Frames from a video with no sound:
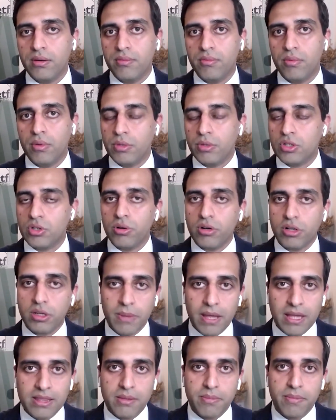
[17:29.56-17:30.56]
When we talk
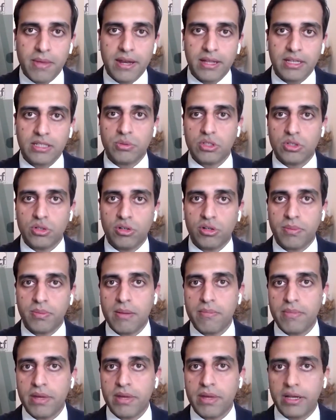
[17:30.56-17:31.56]
about thematics, we talk
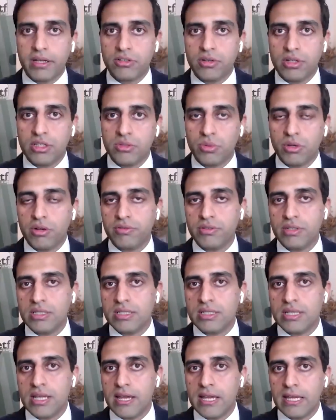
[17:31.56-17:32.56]
about megatrends, we often
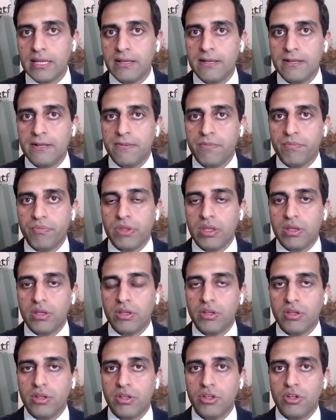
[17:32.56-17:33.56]
say,
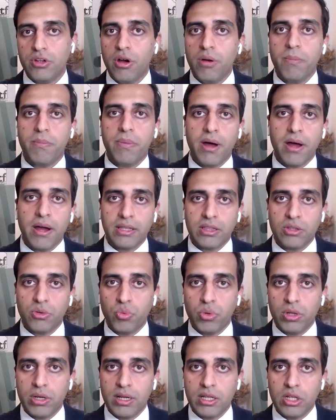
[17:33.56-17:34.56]
you're not buying the
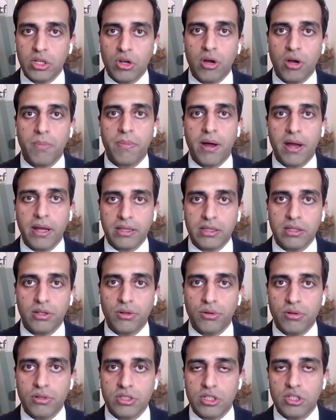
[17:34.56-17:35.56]
winner, you're not buying the
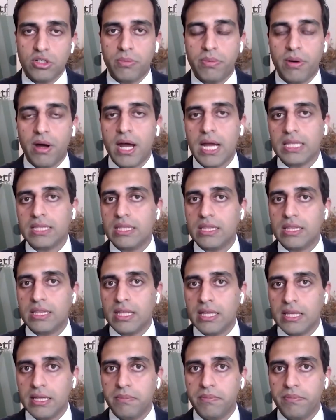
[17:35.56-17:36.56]
loser, you're buying the
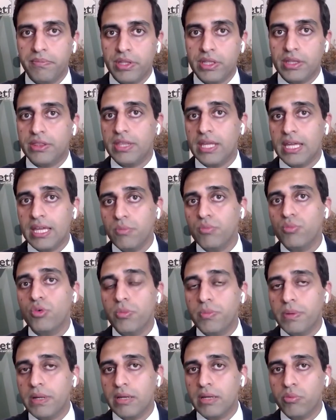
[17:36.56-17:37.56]
theme. The theme will
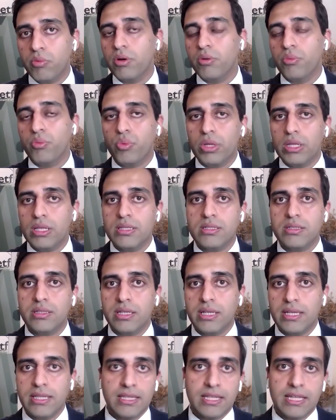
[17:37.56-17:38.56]
be what wins
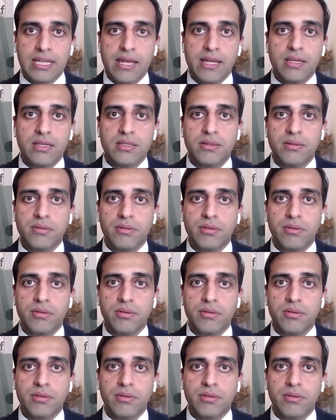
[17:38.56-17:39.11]
in the end.